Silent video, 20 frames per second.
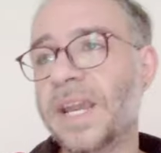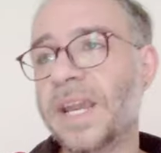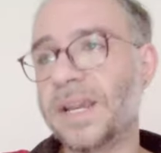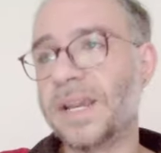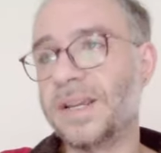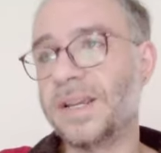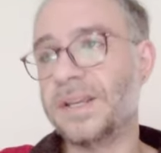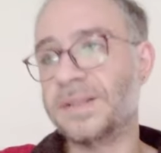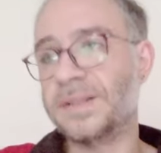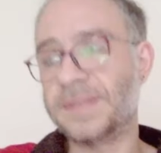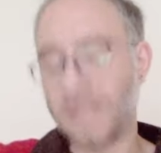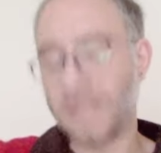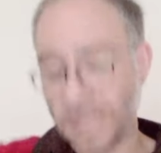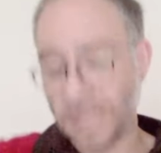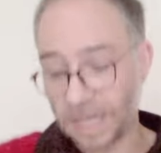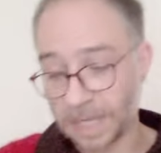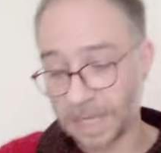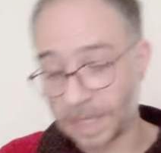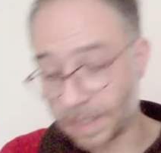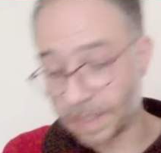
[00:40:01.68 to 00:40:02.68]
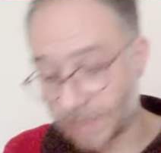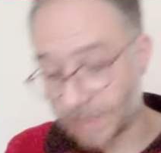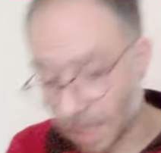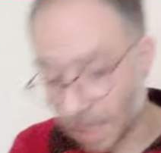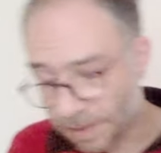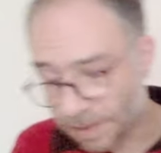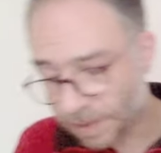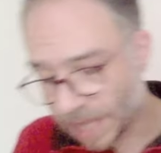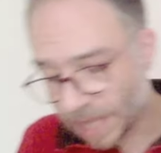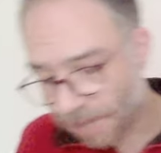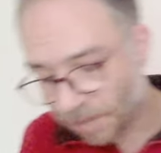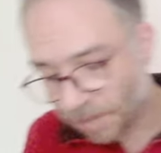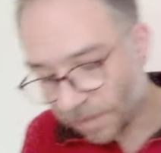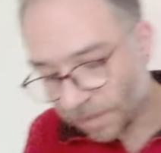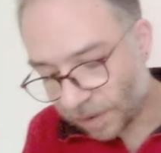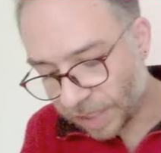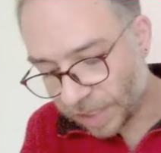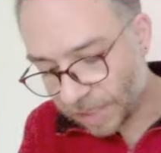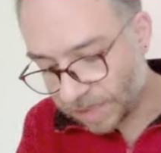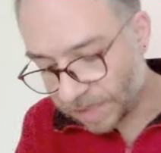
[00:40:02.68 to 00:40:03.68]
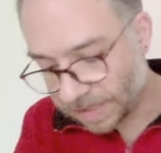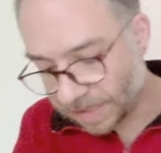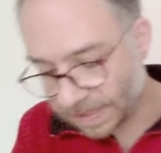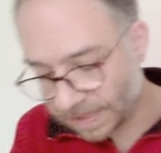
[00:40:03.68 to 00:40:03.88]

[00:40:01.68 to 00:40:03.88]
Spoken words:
here's another type of argument.